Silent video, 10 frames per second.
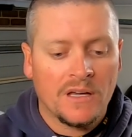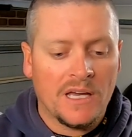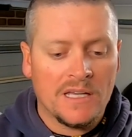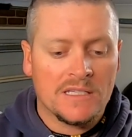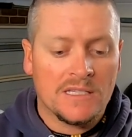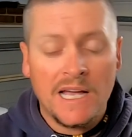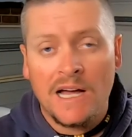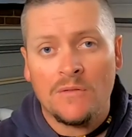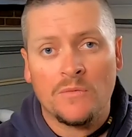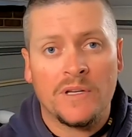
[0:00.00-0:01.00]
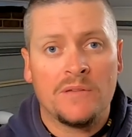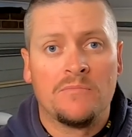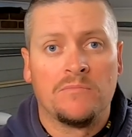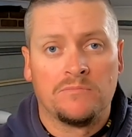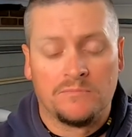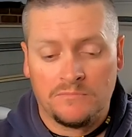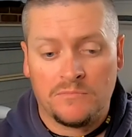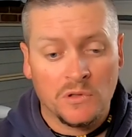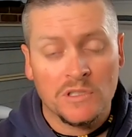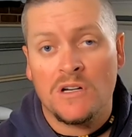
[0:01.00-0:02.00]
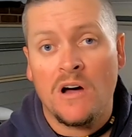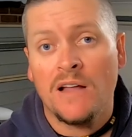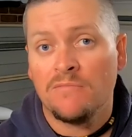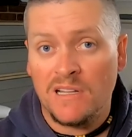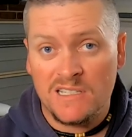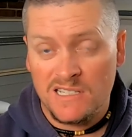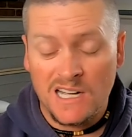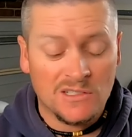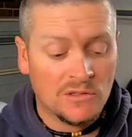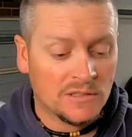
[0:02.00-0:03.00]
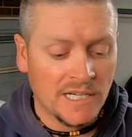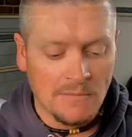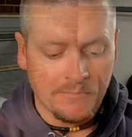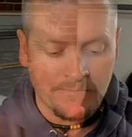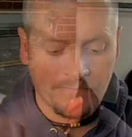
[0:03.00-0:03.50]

is now we pull it tight and snug it all down.